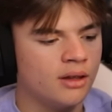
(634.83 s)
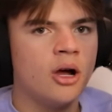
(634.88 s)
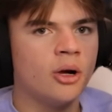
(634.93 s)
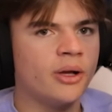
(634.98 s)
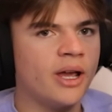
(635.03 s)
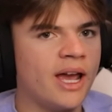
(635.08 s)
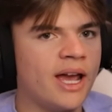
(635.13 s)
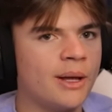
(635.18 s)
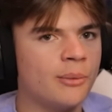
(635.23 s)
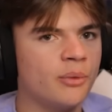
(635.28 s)

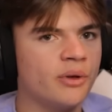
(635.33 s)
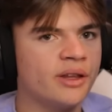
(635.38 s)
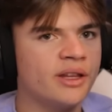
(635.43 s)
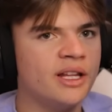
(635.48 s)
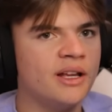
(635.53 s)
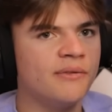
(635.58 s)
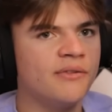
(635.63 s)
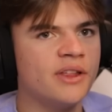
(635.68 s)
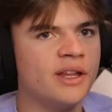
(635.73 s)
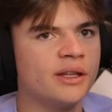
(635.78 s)
Okay, and we'll
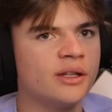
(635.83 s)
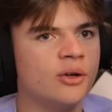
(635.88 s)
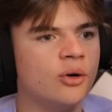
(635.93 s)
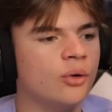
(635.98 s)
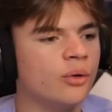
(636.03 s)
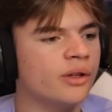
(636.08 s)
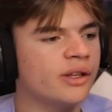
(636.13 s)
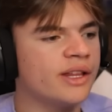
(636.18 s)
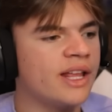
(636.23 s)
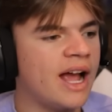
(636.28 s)
see if this
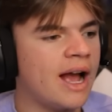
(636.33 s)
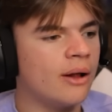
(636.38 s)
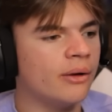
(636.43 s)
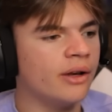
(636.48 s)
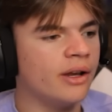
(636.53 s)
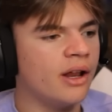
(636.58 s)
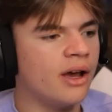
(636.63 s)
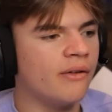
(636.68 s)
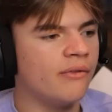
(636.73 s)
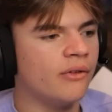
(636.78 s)
cools down
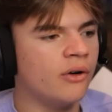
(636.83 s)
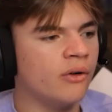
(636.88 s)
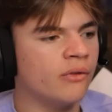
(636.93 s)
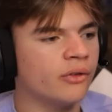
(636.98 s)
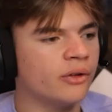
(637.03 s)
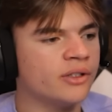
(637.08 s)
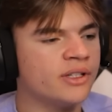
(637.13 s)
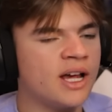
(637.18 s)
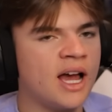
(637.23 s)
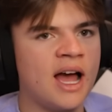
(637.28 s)
enough
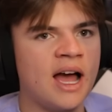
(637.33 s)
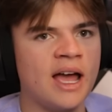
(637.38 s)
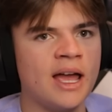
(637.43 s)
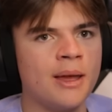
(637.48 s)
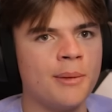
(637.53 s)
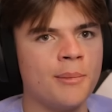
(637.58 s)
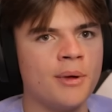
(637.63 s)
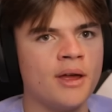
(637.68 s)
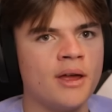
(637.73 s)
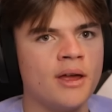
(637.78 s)
over
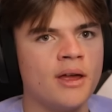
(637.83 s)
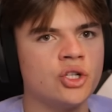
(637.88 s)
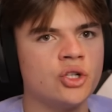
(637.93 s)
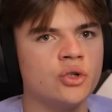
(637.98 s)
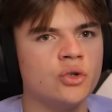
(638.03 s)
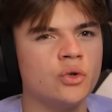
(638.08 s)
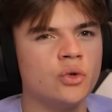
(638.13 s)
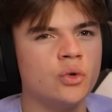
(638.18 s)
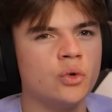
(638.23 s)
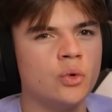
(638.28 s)
time
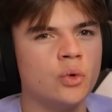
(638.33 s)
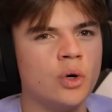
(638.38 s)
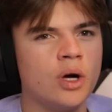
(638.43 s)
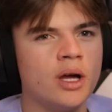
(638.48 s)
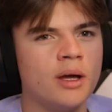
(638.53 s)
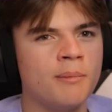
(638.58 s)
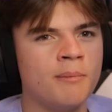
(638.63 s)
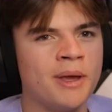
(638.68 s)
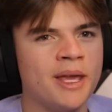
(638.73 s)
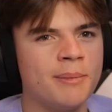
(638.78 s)
to
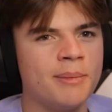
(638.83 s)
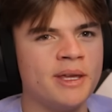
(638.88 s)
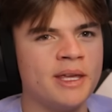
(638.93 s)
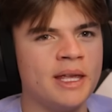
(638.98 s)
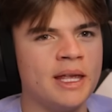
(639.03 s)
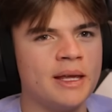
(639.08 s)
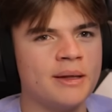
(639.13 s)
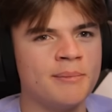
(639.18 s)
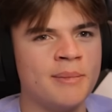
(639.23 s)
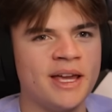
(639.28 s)

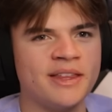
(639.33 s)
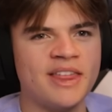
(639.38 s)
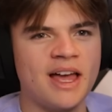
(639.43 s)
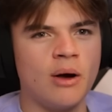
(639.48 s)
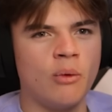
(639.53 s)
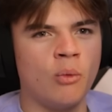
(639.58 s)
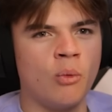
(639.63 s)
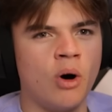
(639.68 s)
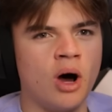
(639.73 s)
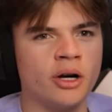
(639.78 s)
maybe make
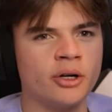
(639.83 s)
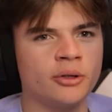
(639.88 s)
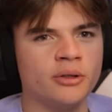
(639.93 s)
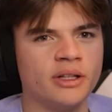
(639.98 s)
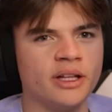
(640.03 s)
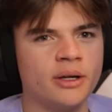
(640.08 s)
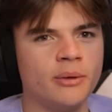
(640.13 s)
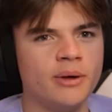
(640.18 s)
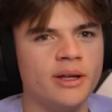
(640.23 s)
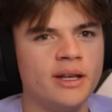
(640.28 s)
that water
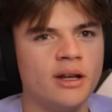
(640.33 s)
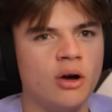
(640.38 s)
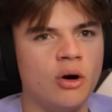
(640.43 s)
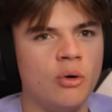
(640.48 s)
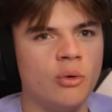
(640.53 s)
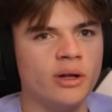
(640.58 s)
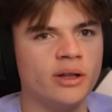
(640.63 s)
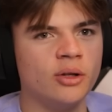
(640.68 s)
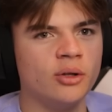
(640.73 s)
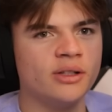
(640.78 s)
liquid.
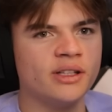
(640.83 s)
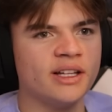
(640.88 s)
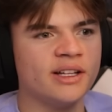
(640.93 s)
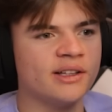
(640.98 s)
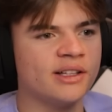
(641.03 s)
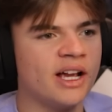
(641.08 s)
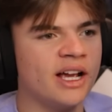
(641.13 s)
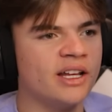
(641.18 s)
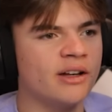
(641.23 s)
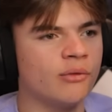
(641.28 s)
Oh, it looks like
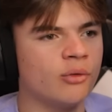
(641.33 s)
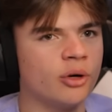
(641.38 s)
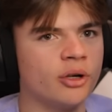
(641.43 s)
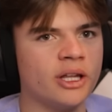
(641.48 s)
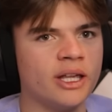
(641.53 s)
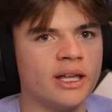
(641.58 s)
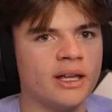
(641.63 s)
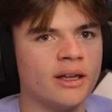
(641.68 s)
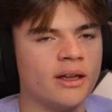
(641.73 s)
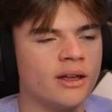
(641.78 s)
it's kind of
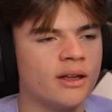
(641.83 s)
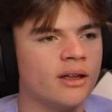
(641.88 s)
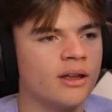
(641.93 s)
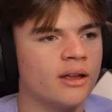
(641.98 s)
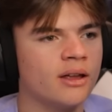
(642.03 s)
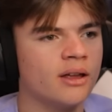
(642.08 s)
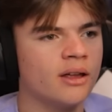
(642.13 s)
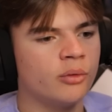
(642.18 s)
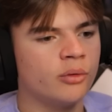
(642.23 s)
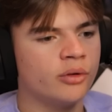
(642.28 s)
working.
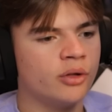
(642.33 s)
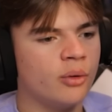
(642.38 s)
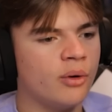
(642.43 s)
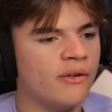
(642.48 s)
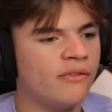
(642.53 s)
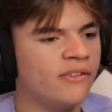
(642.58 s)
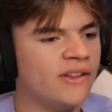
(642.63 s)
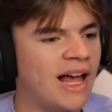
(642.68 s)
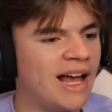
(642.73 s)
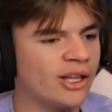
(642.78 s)
We'll do a
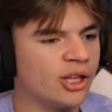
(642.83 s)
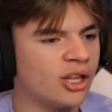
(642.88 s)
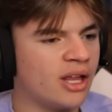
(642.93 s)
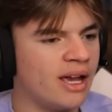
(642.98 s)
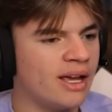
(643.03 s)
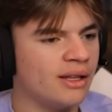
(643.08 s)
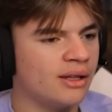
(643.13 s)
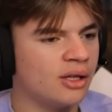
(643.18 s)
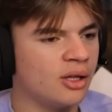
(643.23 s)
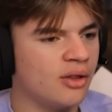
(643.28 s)

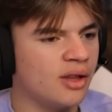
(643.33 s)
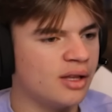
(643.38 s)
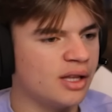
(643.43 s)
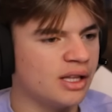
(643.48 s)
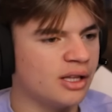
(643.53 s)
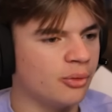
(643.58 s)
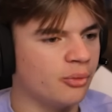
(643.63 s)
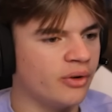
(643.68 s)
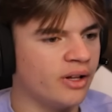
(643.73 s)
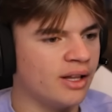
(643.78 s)
flashlight. So this
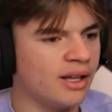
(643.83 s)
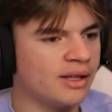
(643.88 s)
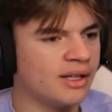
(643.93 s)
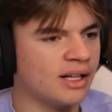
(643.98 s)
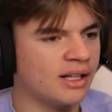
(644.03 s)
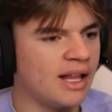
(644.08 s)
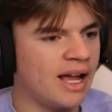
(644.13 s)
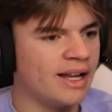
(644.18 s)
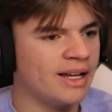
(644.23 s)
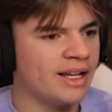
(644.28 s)
isn't realistic
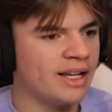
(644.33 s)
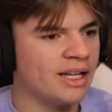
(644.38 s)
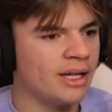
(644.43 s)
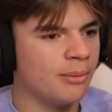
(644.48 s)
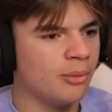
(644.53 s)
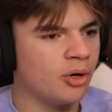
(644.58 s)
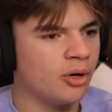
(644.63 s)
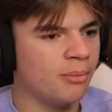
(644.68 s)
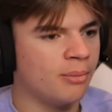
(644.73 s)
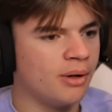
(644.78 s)
lighting
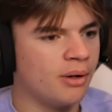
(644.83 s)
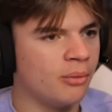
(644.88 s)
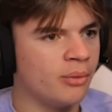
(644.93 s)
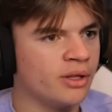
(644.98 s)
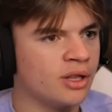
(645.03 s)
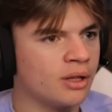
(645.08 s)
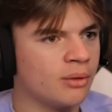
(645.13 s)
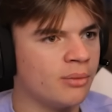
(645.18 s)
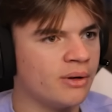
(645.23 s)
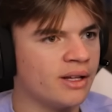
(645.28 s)
anymore, but we
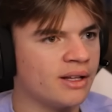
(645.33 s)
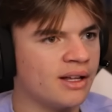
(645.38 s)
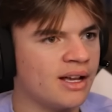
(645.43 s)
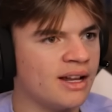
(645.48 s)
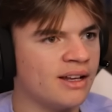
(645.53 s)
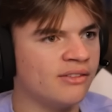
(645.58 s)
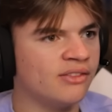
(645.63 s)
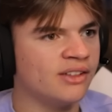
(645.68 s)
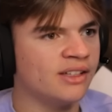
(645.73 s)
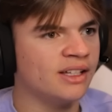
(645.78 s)
just want to
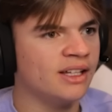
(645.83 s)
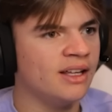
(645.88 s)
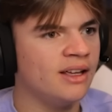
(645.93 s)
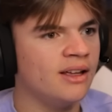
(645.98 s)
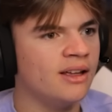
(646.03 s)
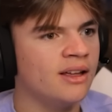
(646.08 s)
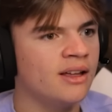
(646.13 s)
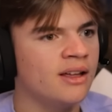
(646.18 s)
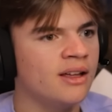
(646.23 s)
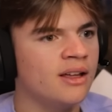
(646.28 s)
kind of see it.
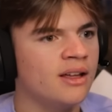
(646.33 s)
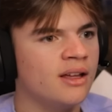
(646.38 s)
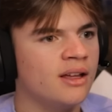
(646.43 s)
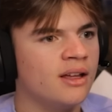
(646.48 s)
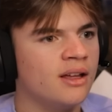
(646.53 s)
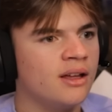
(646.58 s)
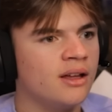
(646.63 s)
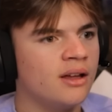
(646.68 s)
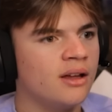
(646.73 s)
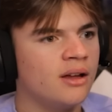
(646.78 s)

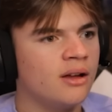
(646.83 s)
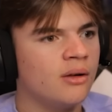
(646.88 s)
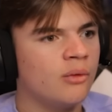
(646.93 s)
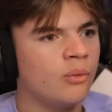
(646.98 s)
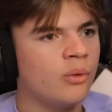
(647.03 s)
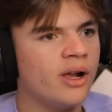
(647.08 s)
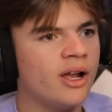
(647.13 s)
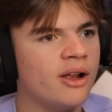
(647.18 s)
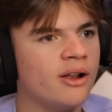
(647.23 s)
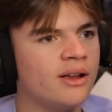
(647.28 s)

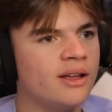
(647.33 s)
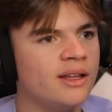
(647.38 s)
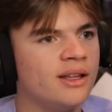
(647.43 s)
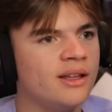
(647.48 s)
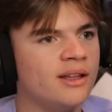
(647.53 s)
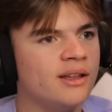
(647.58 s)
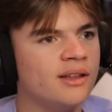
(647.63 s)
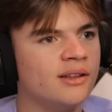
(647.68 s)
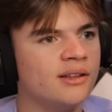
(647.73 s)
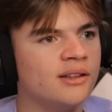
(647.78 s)
Where
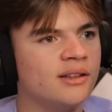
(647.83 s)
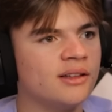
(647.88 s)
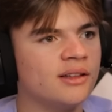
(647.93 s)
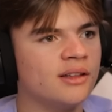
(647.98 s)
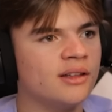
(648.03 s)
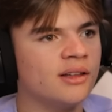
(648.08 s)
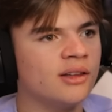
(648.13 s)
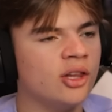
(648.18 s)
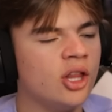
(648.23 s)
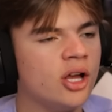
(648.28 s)
is...
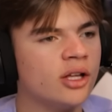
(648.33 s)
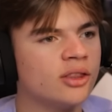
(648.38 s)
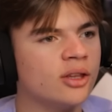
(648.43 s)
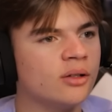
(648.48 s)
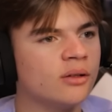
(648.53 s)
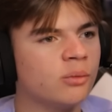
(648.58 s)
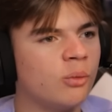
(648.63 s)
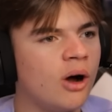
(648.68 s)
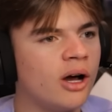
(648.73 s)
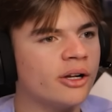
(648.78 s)
Look,
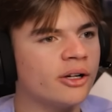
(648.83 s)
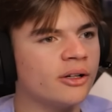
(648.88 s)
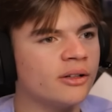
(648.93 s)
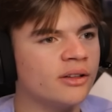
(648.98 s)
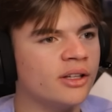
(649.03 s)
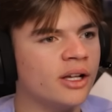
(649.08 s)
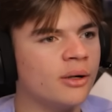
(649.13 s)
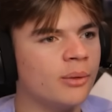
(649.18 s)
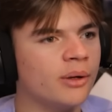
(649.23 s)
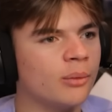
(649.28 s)
there's water,
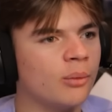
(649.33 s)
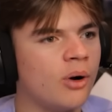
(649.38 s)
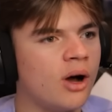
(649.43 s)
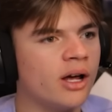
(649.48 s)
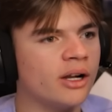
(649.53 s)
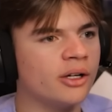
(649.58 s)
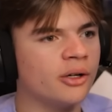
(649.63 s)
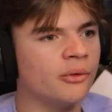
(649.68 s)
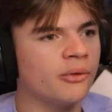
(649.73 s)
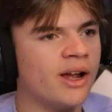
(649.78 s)
liquid
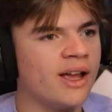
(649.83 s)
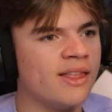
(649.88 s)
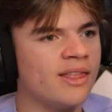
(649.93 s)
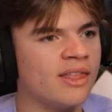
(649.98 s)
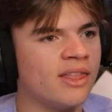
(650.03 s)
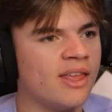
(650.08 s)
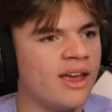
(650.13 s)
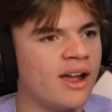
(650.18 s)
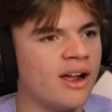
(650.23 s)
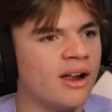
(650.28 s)
water right
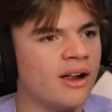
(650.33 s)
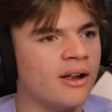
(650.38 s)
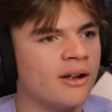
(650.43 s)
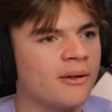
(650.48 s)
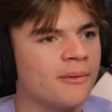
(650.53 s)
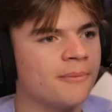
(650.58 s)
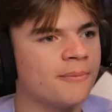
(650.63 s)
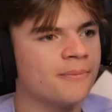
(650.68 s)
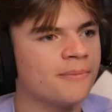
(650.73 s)
there.